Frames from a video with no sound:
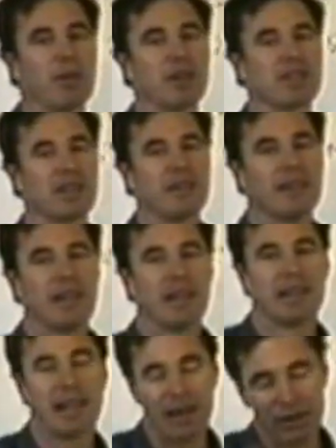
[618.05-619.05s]
pressure.
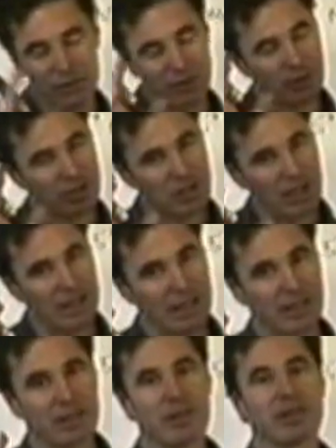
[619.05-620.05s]
Now, if you're cheating
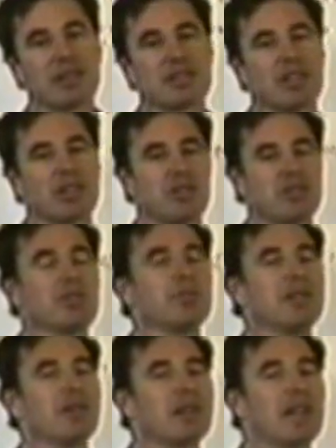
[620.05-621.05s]
and doing things like you shouldn't
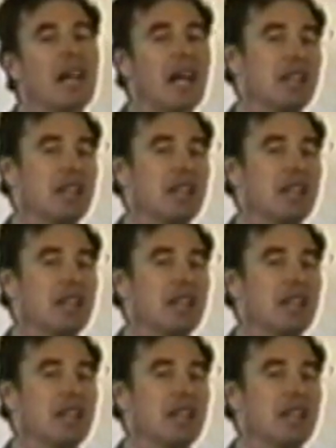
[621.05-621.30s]
be doing,